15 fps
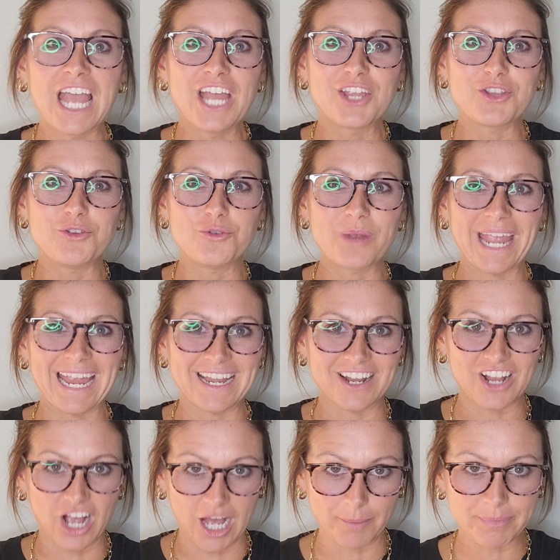You can
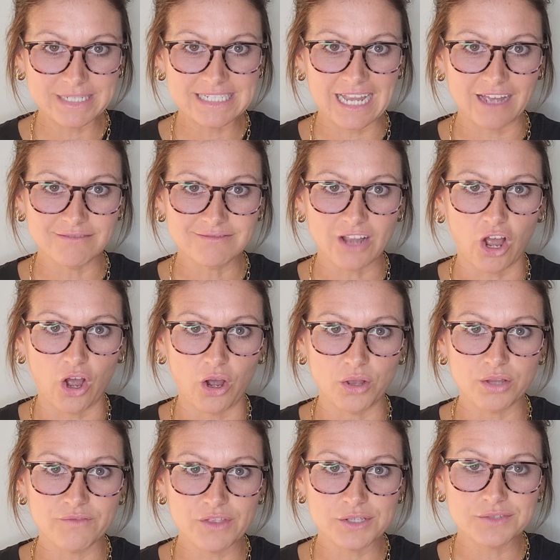copy down all
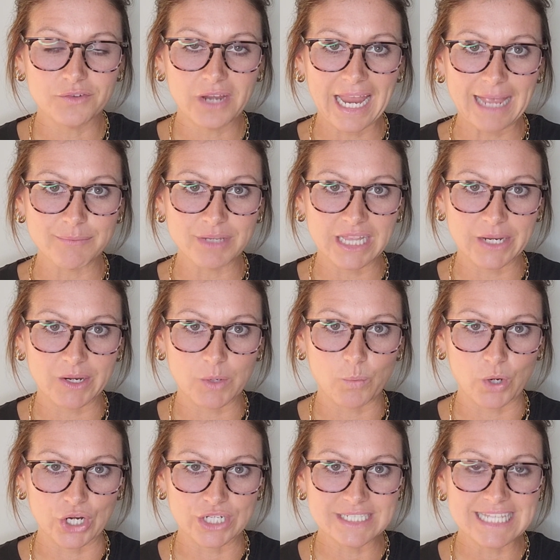of those vocabulary
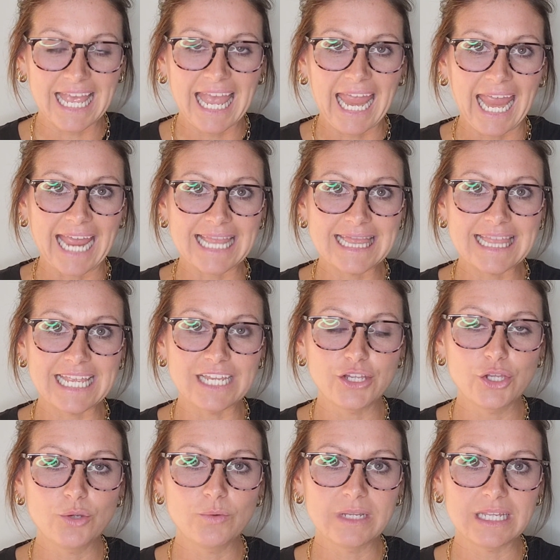words, and then
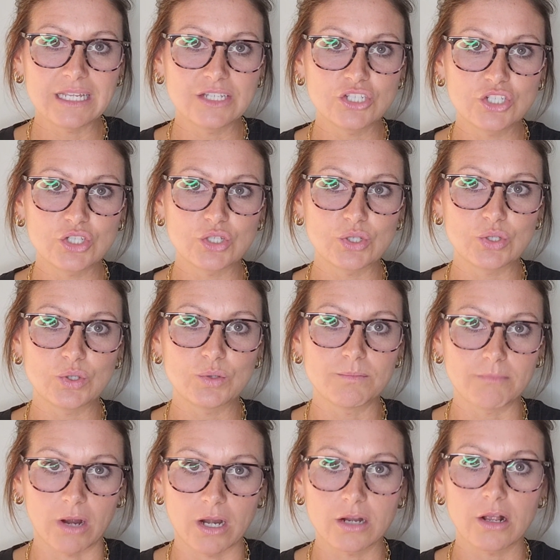you need to
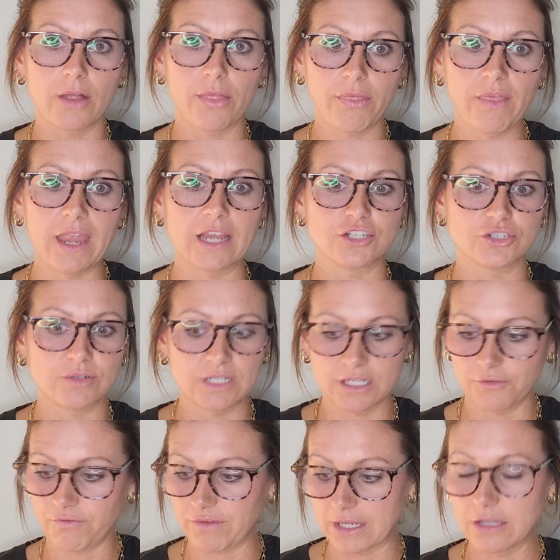mark all the things. You need to
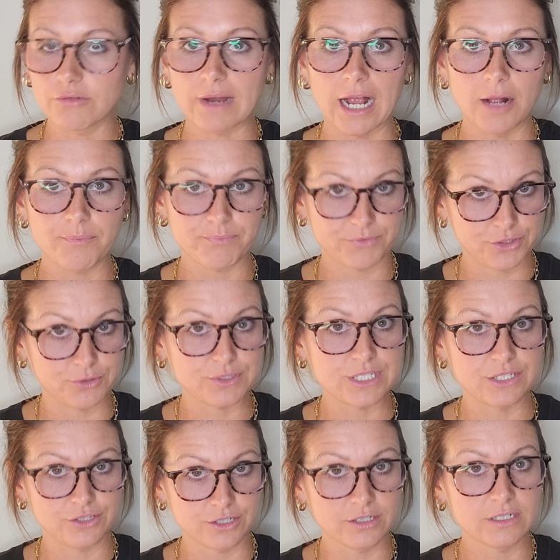figure out, using
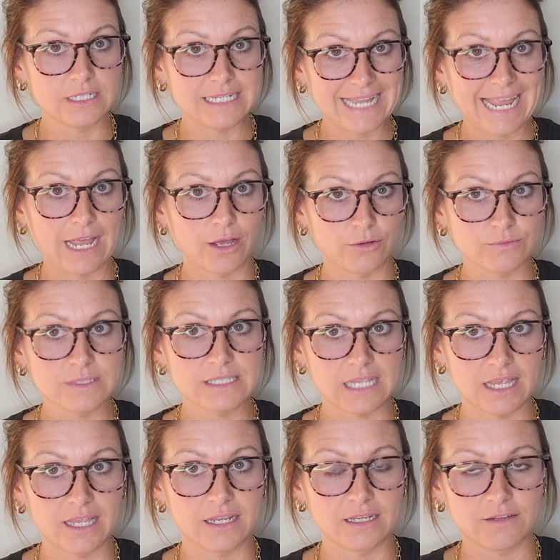your nouns
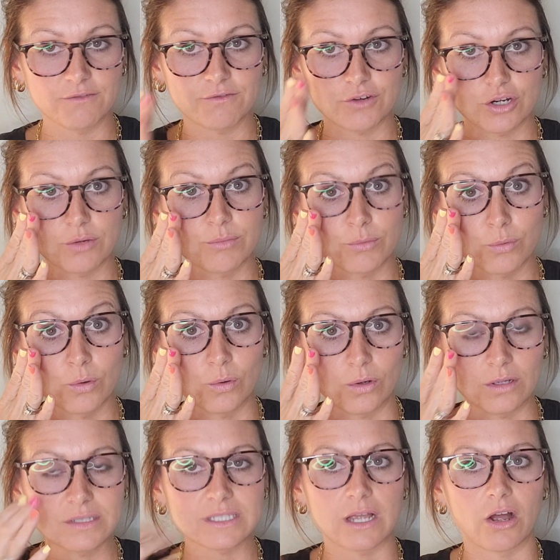and verb
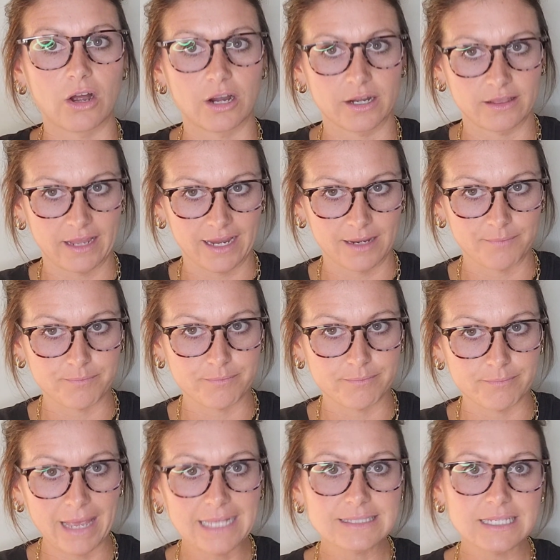rules, are they
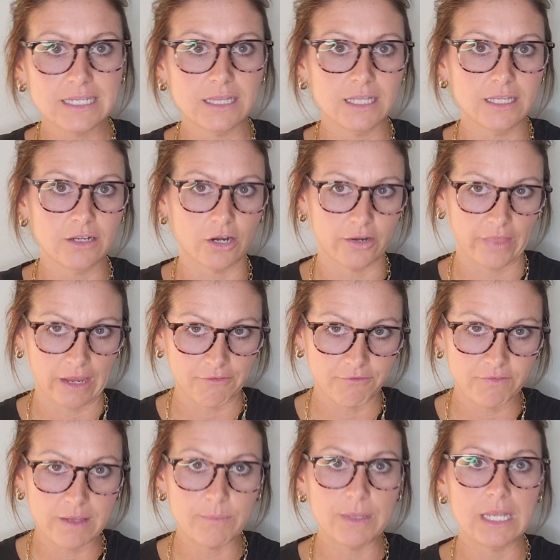masculine? Are they
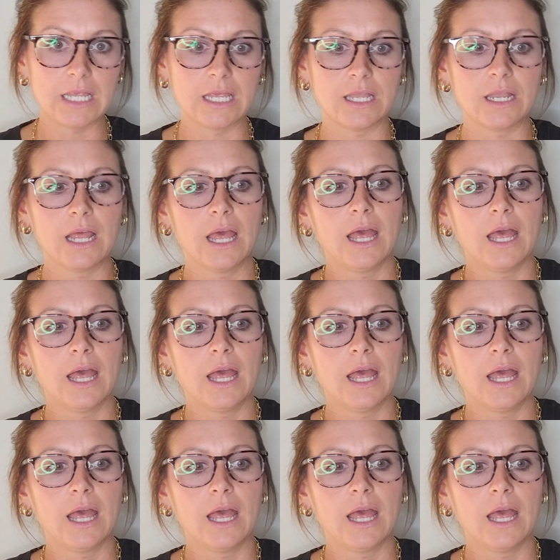feminine?